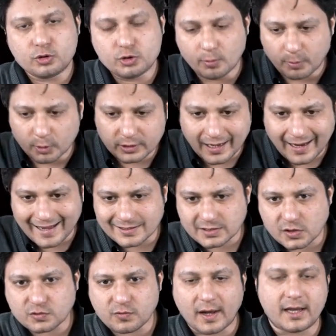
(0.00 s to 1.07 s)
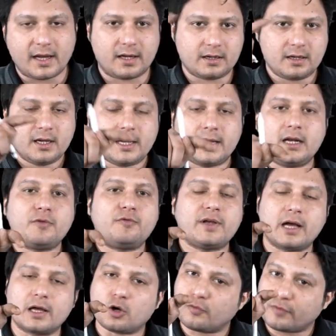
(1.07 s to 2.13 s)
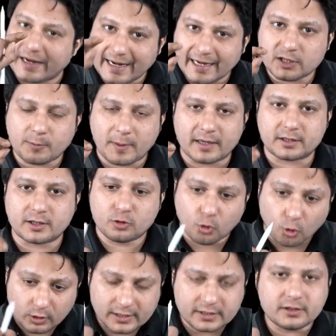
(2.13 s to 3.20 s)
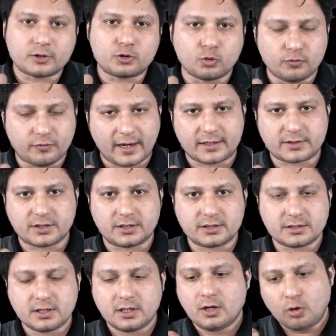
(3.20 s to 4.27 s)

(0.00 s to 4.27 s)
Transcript: you put a SS wire in a figure of 8 pattern holding the two fractures,